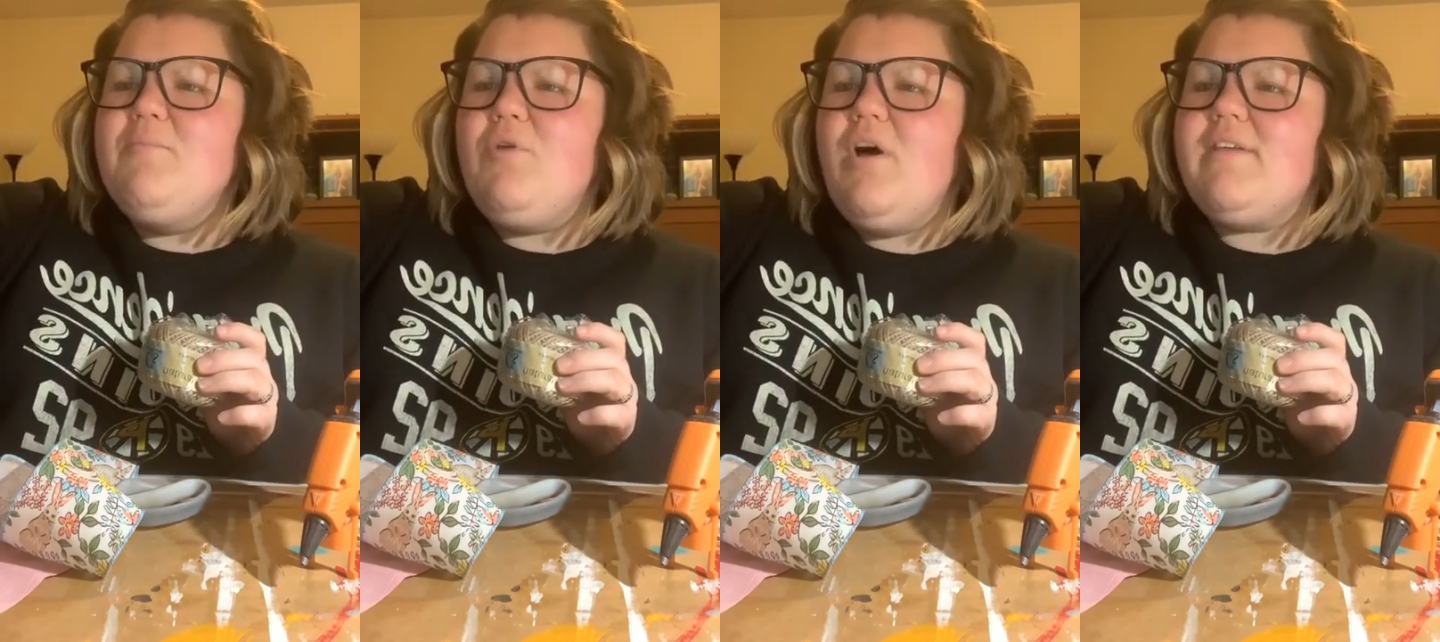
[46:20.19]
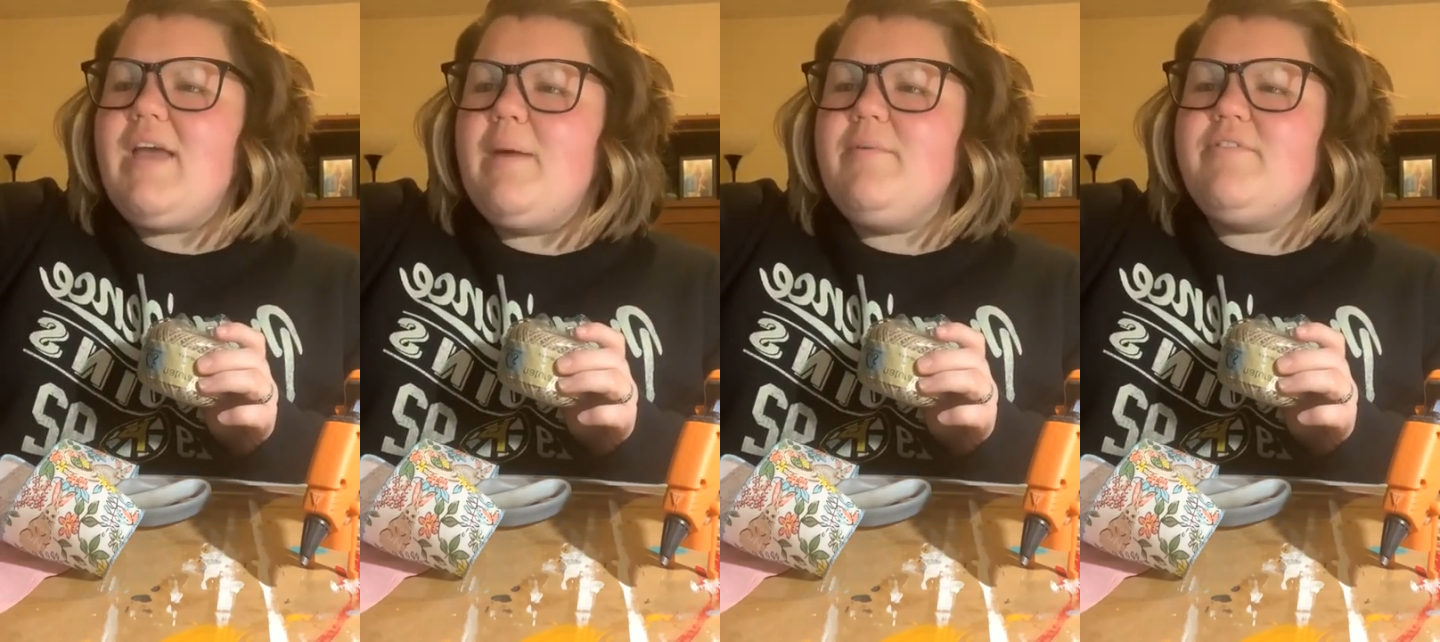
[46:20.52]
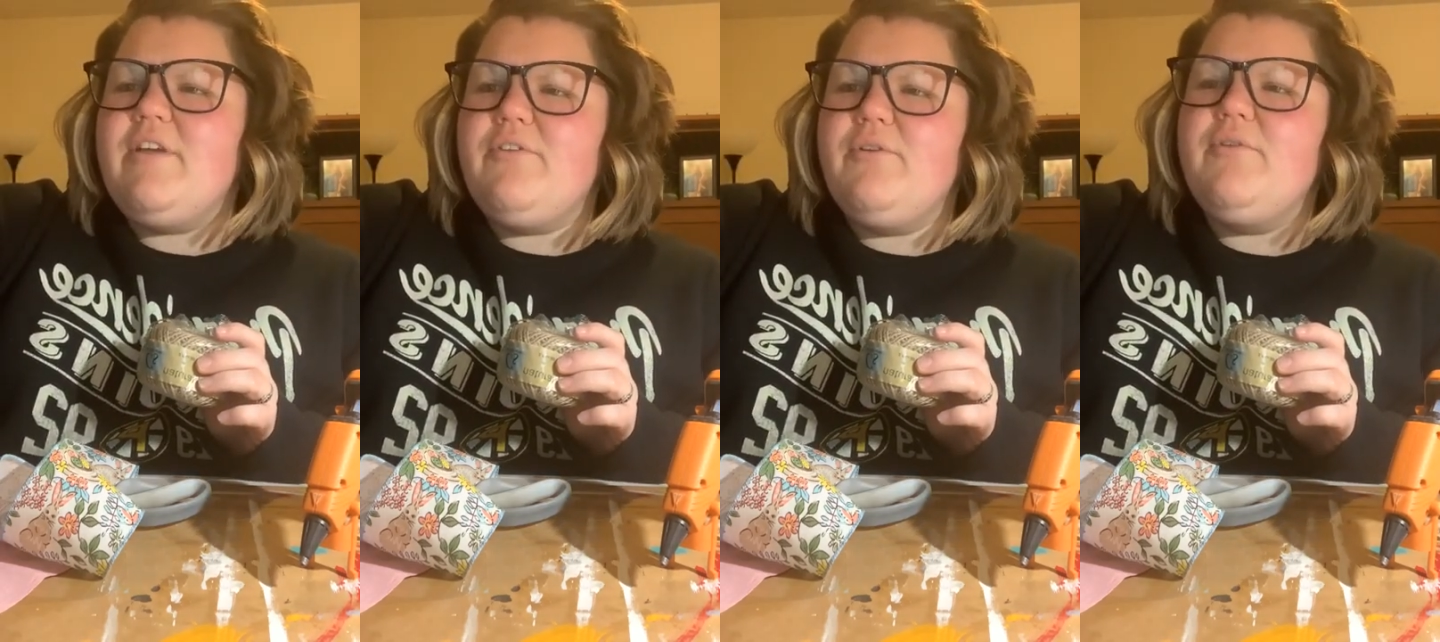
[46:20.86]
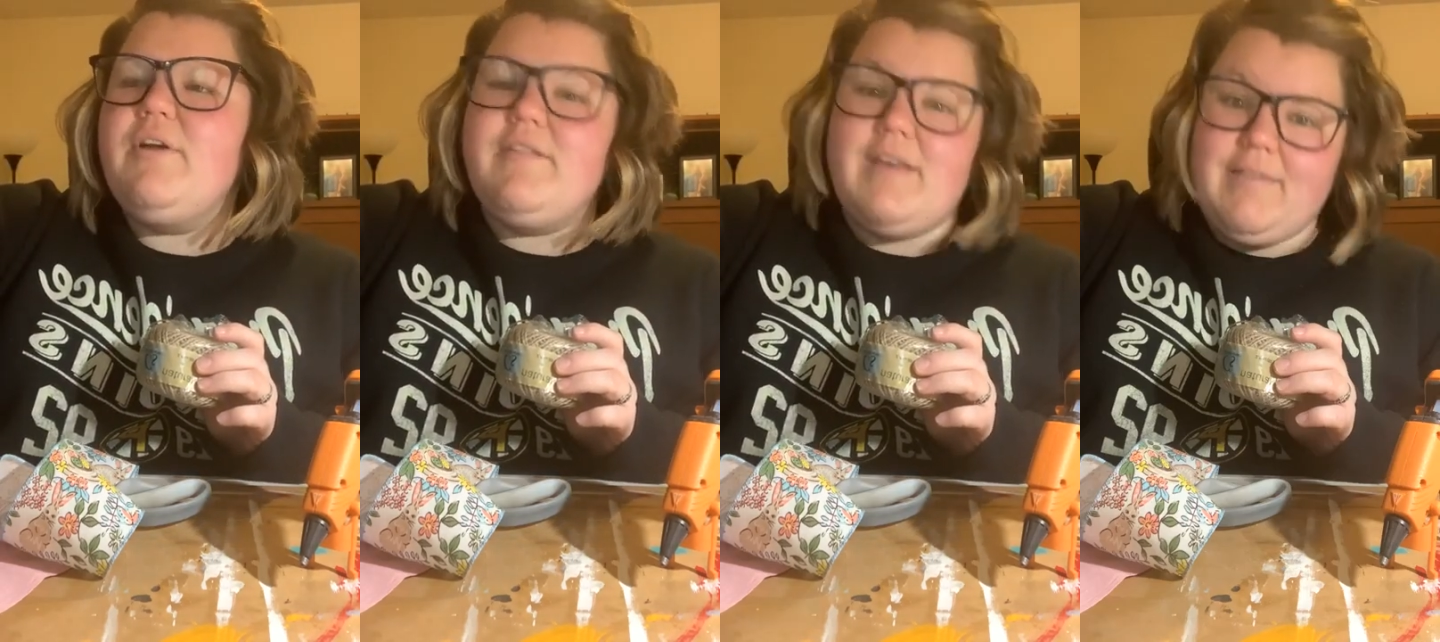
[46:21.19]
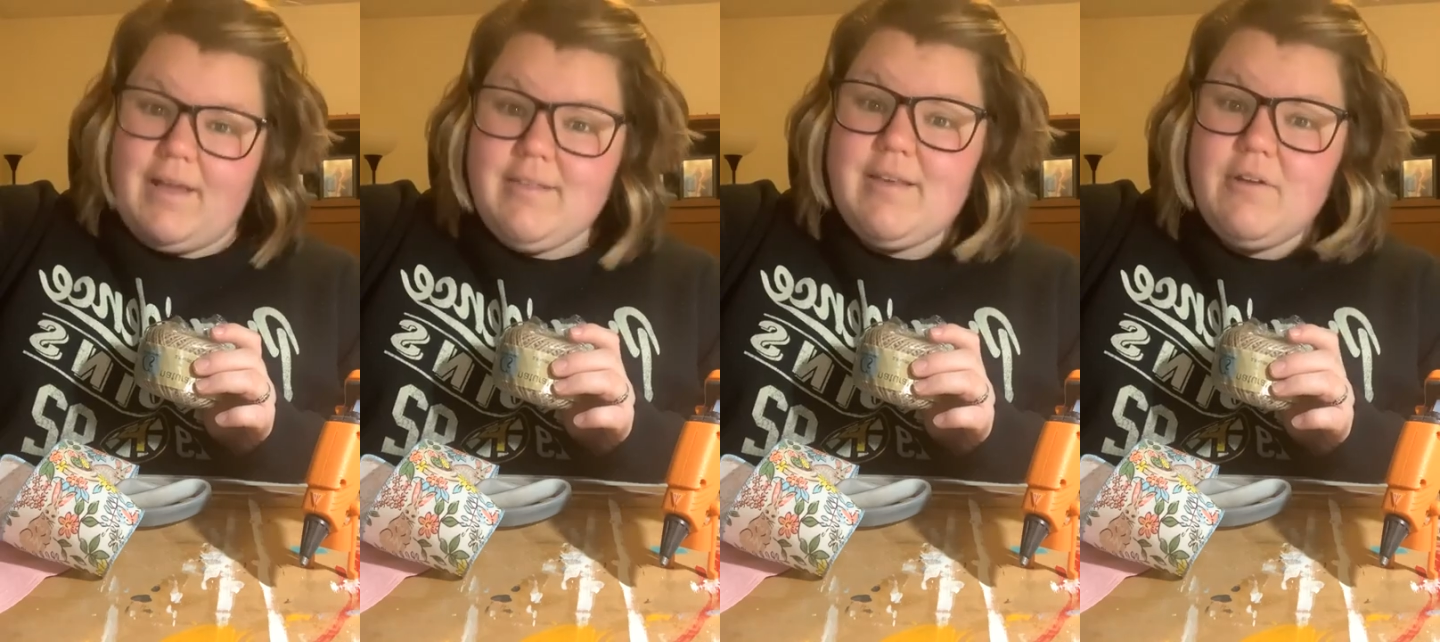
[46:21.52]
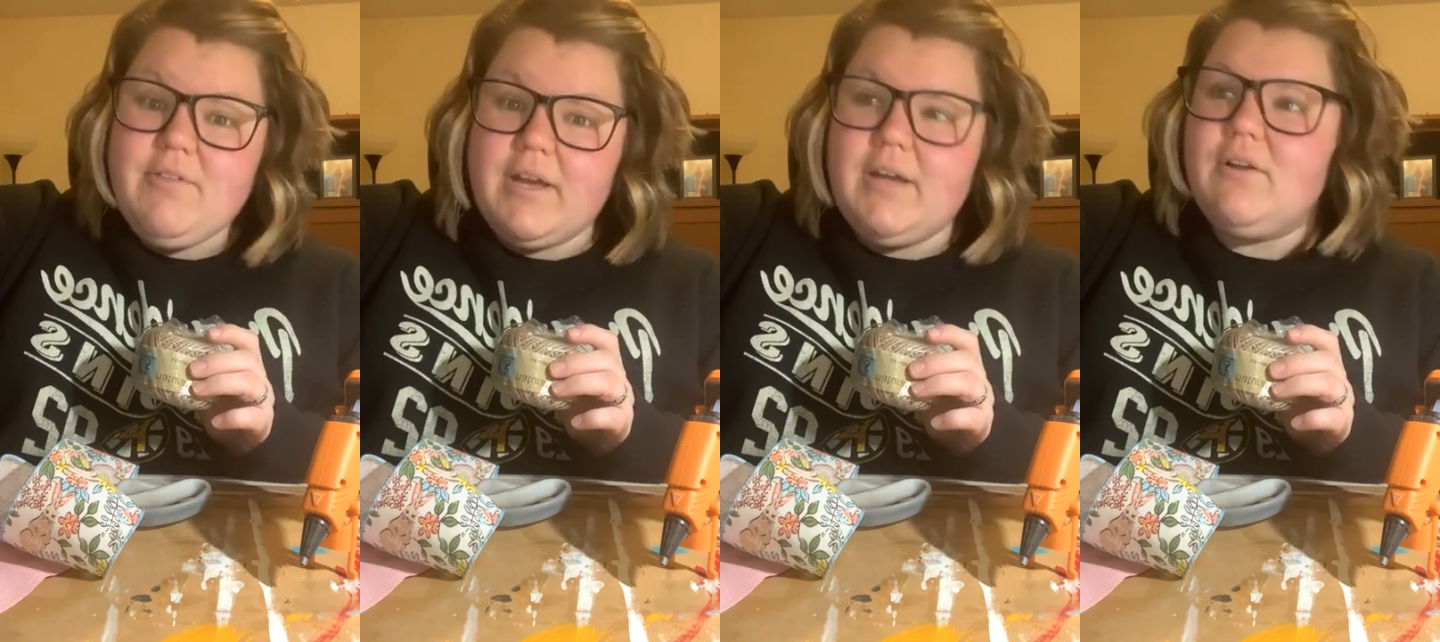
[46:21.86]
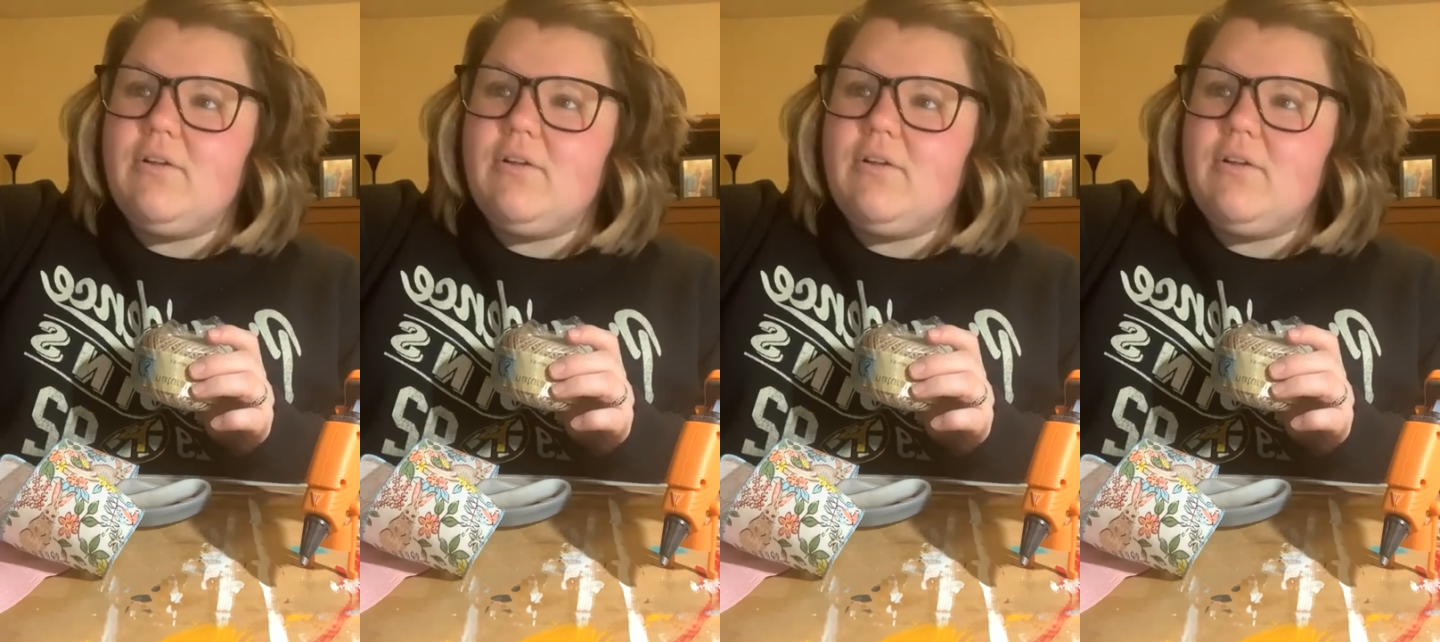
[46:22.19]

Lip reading: Broth, cabbage, celery, greens. Yeah, that sounds like